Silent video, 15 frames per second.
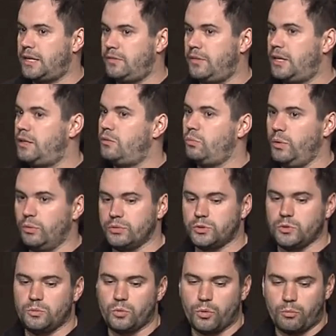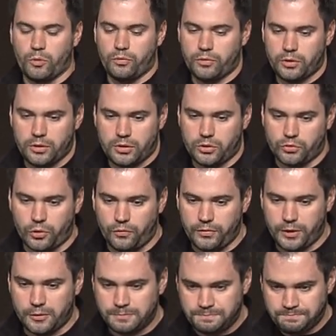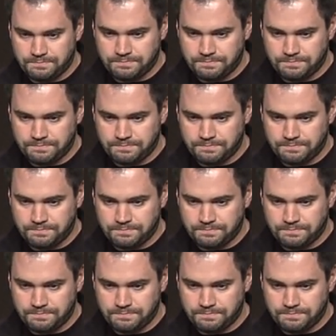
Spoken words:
and then we resume normal control flow.